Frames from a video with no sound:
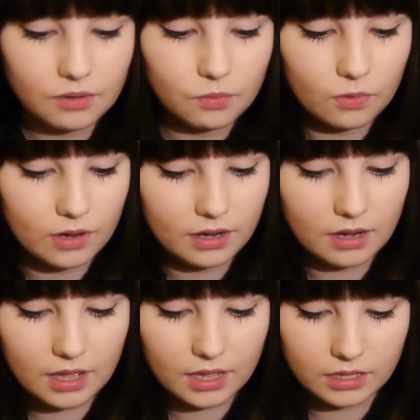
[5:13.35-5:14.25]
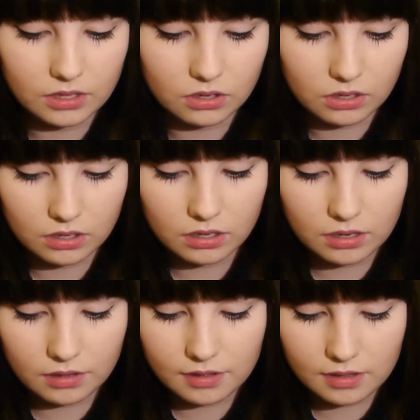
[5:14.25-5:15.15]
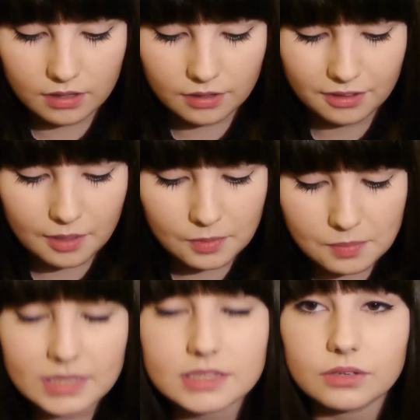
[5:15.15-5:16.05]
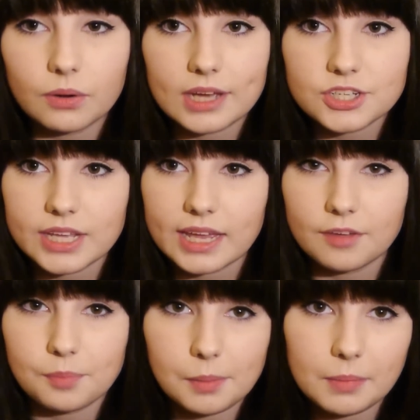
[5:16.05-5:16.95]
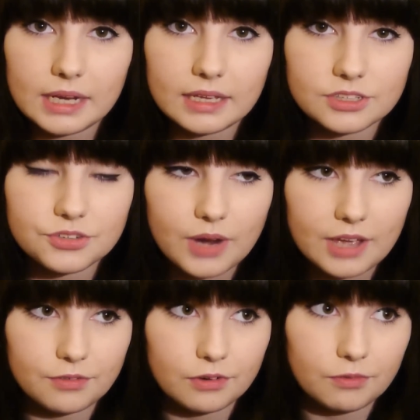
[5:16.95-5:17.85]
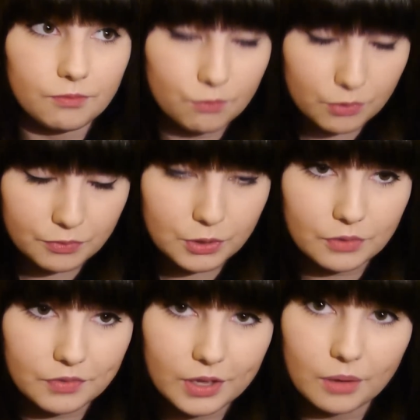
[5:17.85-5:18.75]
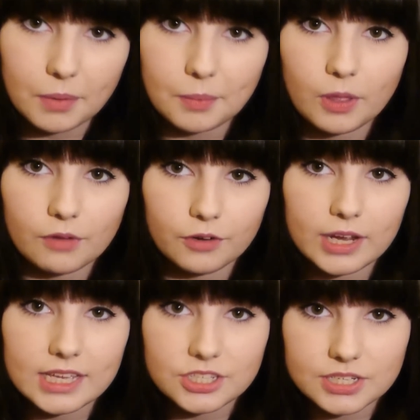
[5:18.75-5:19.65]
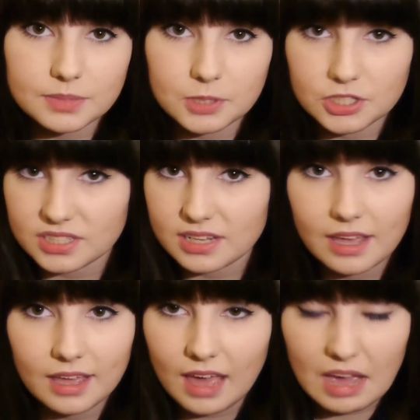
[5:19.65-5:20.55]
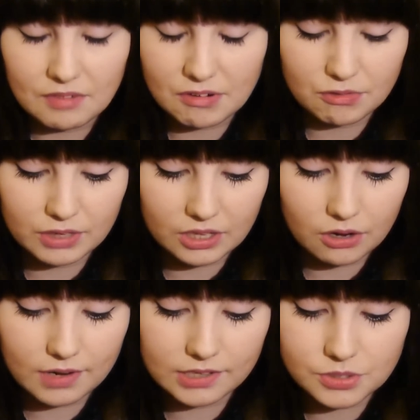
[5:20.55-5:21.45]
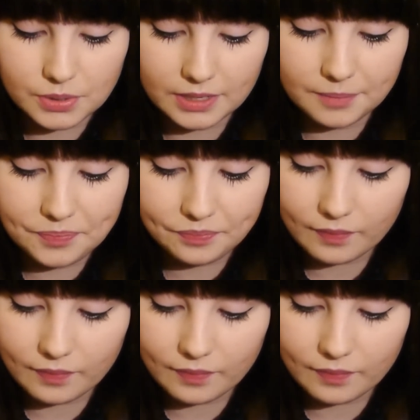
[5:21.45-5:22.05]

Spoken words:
one I got a couple months ago actually, and I've been meaning to write a review of it on my blog for ages, but just have never really got around to it.